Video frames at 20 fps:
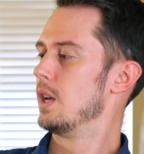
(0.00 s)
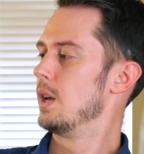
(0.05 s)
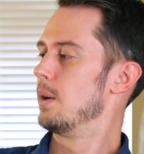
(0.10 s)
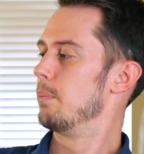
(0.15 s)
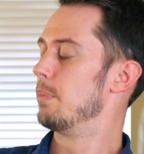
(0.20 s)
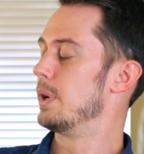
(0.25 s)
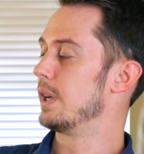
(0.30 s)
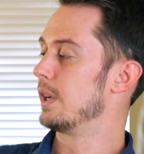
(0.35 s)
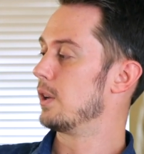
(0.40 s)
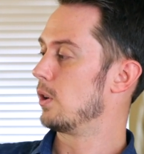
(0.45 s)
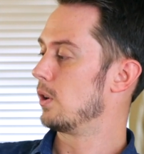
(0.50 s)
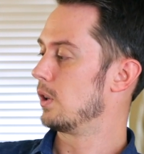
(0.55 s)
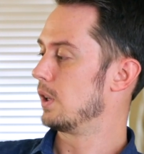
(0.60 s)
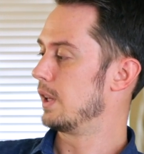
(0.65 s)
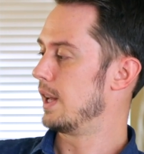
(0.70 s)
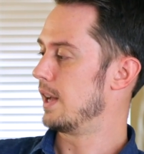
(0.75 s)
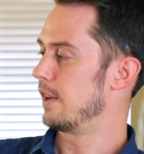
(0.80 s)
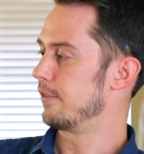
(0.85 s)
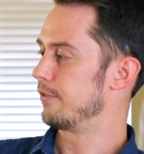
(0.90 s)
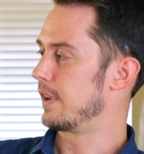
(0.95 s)
big
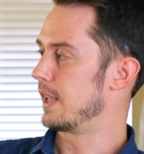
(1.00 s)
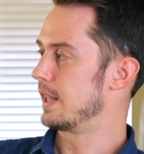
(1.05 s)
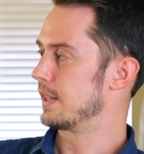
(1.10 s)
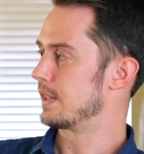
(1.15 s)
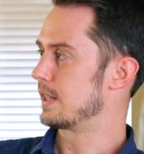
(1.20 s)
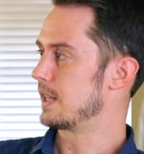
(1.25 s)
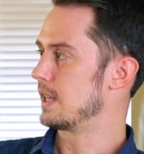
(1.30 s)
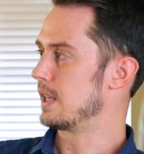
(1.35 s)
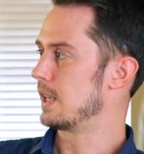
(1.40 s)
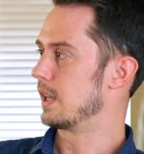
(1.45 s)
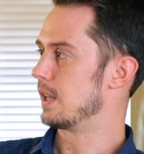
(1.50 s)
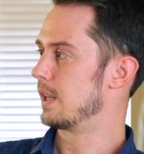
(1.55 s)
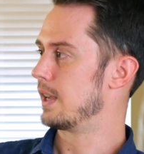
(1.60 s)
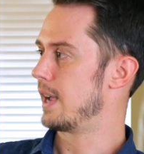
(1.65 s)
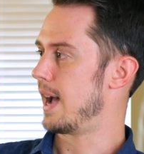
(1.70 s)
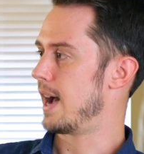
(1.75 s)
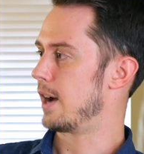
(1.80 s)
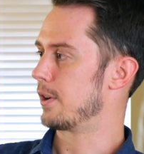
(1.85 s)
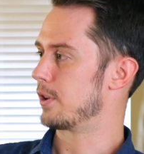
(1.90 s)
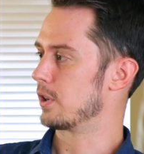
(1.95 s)
old fancy
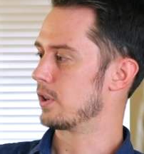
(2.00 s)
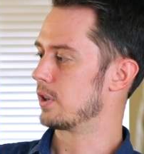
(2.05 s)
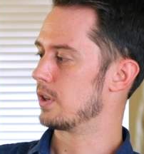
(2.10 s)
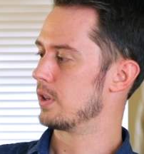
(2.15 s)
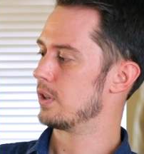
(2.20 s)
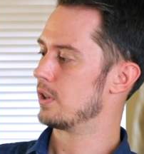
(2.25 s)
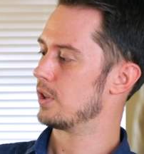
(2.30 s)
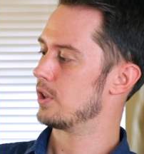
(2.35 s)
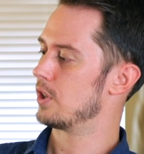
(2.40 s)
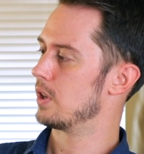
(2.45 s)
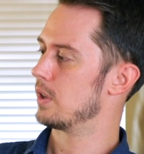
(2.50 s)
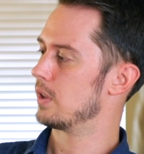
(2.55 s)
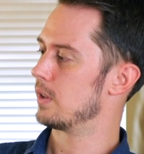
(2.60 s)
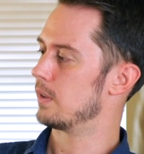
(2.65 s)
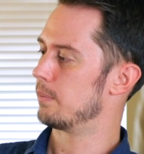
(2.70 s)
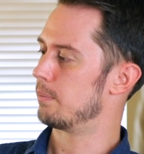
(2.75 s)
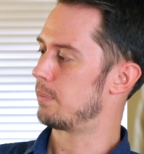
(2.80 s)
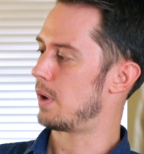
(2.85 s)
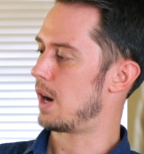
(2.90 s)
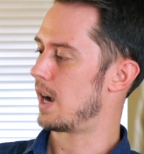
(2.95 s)
outer
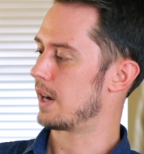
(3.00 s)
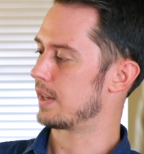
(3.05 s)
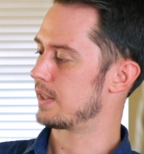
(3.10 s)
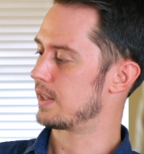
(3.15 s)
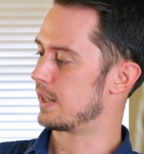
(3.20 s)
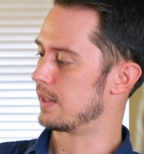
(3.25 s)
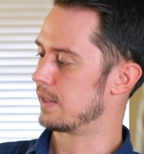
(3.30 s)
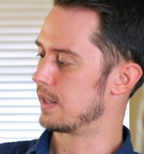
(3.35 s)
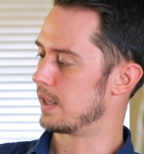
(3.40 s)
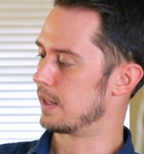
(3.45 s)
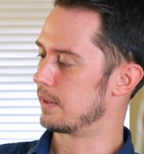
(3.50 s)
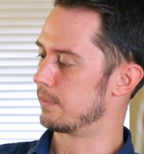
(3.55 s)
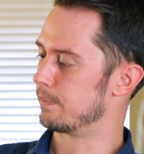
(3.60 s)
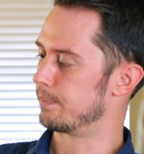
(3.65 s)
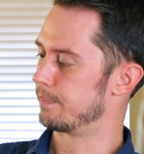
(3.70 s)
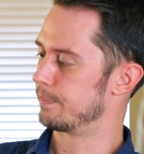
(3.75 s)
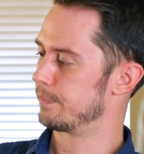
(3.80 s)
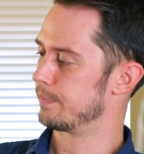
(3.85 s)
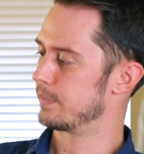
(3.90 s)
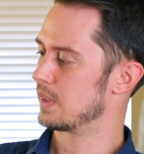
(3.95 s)
box and
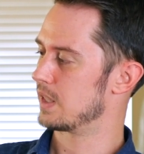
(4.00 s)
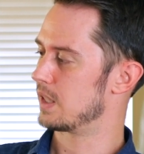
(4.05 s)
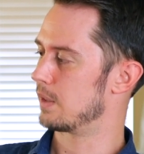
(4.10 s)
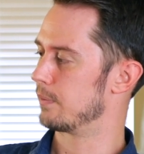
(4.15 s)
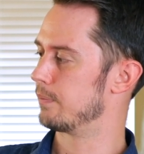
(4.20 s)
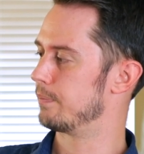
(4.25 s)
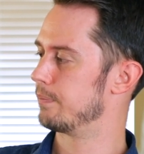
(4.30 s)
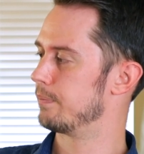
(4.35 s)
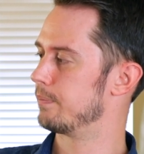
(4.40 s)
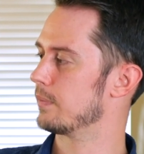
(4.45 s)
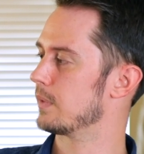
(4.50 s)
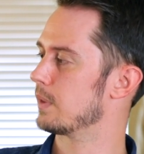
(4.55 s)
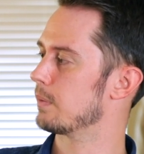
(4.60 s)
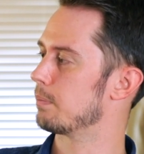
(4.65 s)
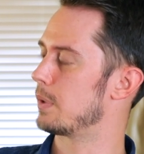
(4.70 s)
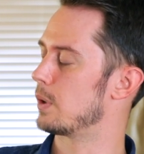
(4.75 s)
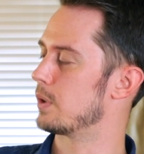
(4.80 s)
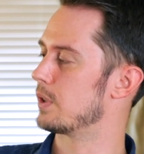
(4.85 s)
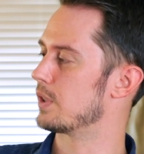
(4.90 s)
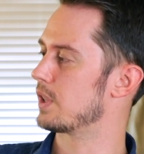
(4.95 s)
then some
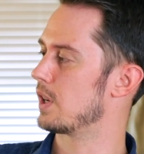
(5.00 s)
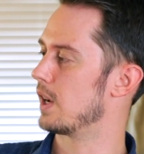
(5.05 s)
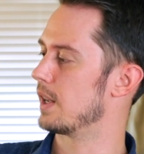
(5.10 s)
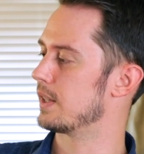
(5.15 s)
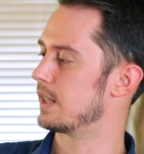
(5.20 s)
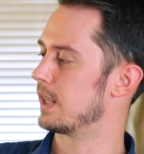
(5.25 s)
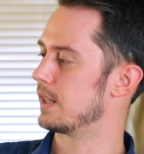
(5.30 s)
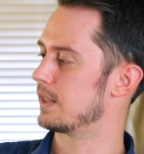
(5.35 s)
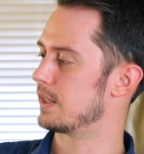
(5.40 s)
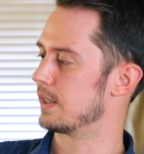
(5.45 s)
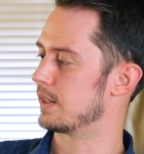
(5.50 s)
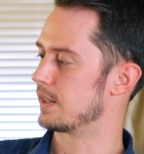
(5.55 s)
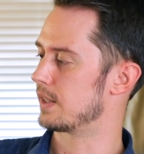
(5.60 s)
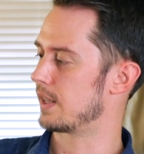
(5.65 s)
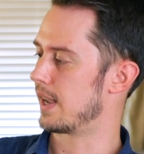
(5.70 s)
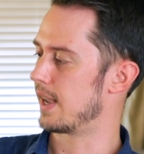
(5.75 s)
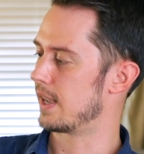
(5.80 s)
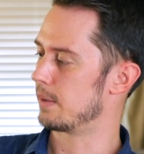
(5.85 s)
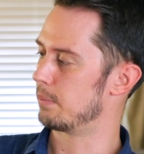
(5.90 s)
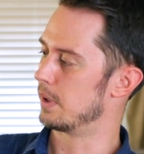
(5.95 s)
bonus content
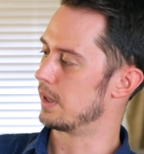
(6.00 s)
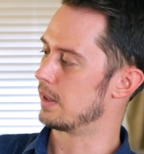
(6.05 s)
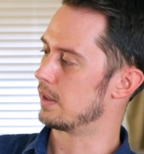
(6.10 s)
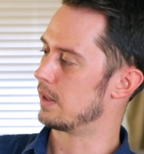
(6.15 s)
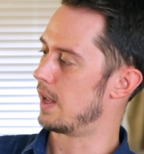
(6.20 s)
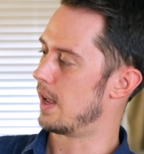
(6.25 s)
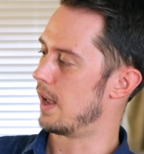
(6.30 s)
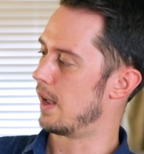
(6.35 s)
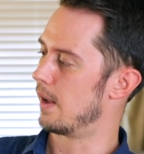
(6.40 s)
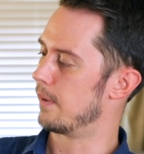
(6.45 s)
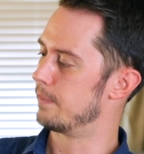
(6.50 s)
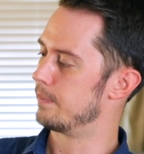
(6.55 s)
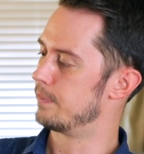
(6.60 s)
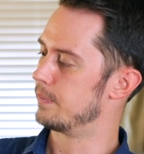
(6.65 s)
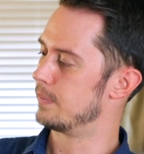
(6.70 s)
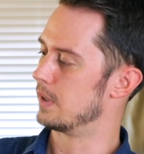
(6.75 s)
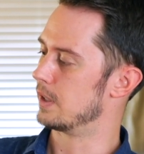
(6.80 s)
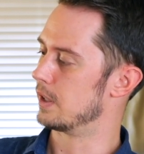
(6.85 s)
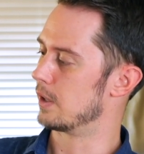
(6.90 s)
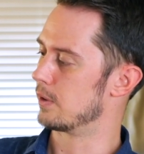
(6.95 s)
inside, but
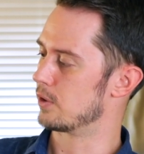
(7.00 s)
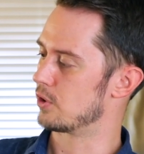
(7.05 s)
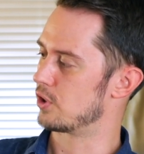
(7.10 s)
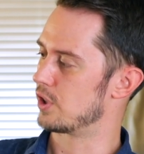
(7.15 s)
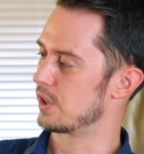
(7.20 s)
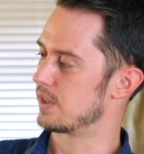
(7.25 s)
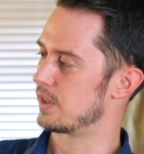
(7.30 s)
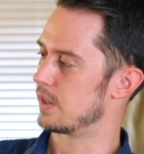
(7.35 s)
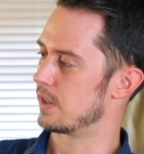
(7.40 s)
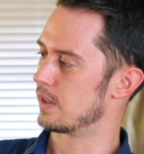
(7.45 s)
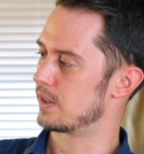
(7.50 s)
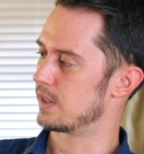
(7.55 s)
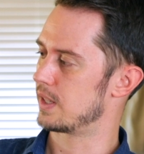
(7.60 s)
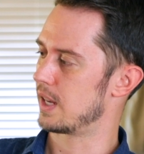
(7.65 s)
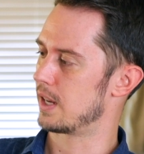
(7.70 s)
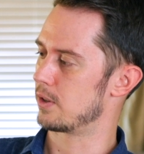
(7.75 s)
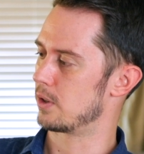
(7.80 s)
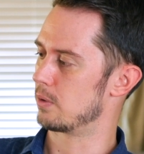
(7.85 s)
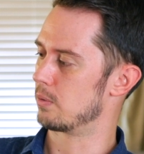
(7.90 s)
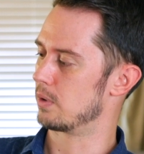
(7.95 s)
there's just the
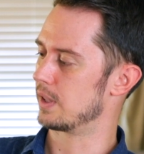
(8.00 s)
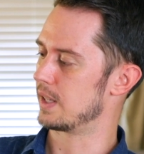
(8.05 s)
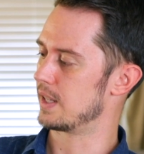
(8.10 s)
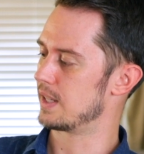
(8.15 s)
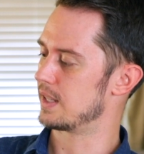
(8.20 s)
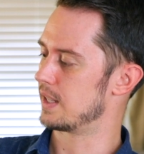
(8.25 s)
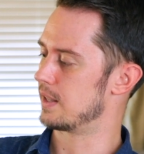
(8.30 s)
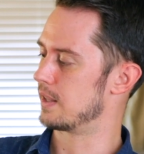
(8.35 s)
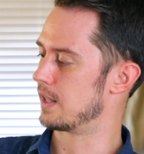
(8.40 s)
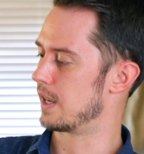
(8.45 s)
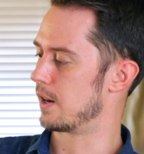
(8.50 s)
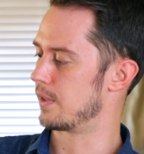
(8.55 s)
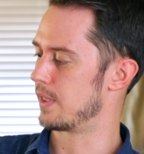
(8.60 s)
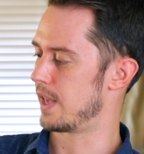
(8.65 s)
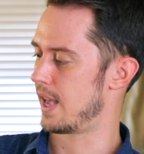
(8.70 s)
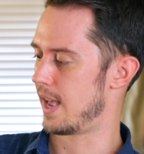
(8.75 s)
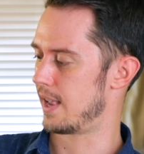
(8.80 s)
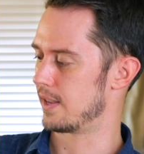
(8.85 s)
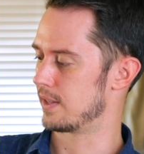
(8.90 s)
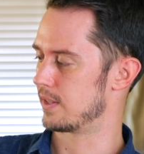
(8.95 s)
standard release in there that
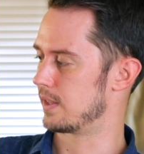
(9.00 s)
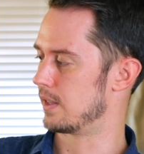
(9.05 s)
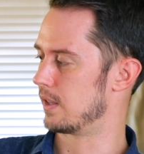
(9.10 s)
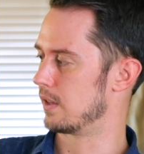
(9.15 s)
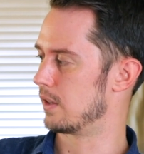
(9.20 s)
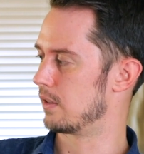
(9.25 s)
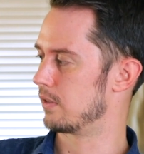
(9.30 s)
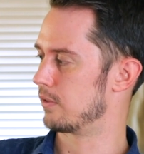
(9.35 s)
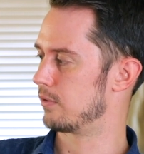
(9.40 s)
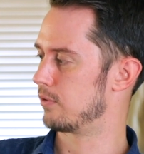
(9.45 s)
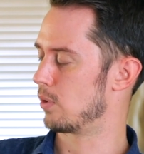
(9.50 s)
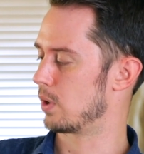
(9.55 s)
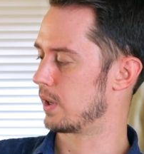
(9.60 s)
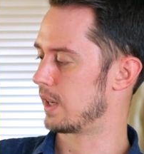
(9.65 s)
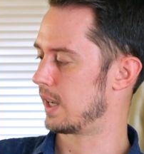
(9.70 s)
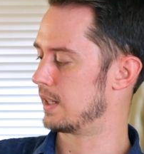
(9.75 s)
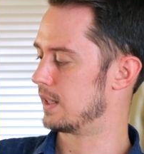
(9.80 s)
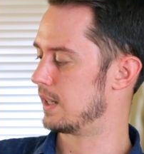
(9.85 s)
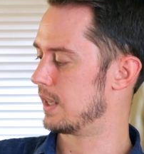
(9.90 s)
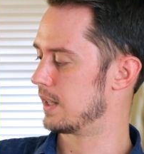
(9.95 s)
has the
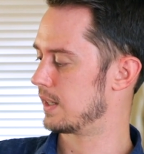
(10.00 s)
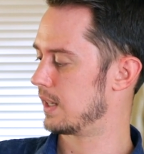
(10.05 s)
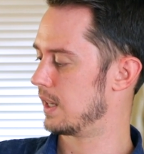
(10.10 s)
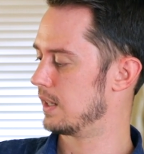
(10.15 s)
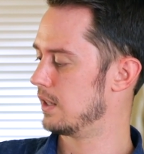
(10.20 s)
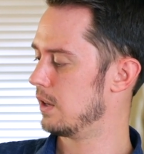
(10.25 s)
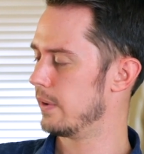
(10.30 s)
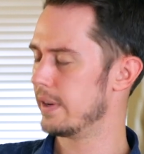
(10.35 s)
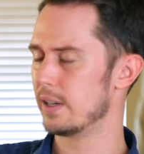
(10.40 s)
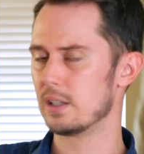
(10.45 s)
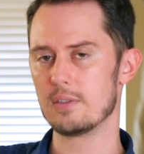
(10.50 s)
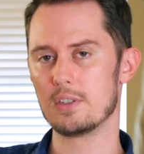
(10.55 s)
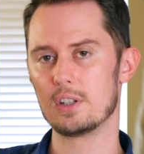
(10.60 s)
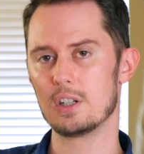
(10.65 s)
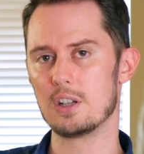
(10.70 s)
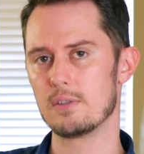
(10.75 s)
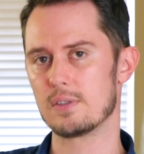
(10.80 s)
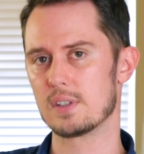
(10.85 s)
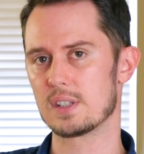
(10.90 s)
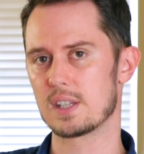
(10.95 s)
4K disc. And I don't even
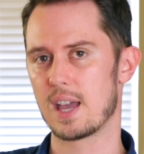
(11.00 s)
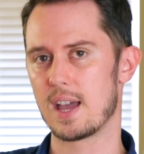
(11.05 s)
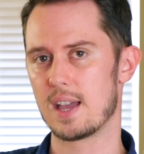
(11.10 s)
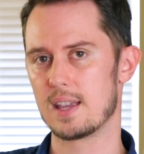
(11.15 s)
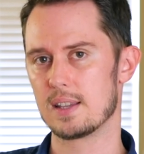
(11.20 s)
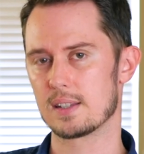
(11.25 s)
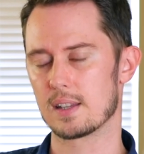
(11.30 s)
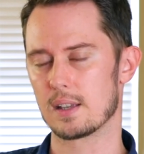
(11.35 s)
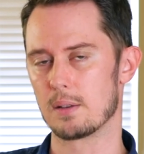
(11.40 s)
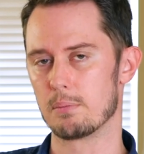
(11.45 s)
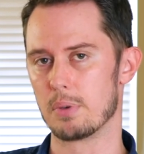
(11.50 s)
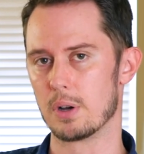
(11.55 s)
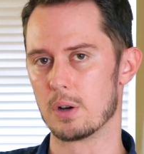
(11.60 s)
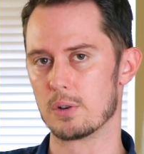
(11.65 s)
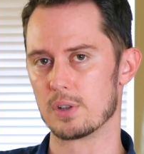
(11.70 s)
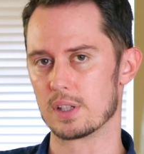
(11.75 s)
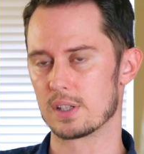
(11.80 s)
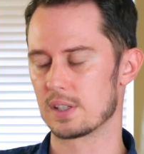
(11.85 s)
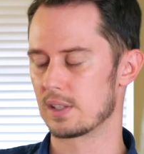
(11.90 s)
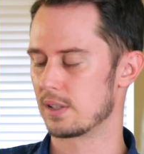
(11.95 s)
know if this has a
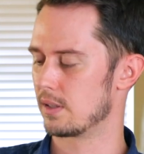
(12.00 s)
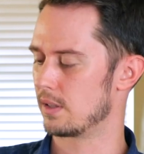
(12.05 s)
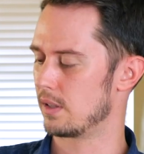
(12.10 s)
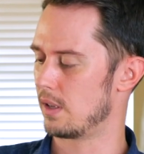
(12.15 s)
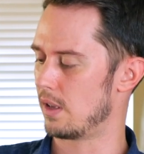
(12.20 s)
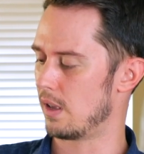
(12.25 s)
bonus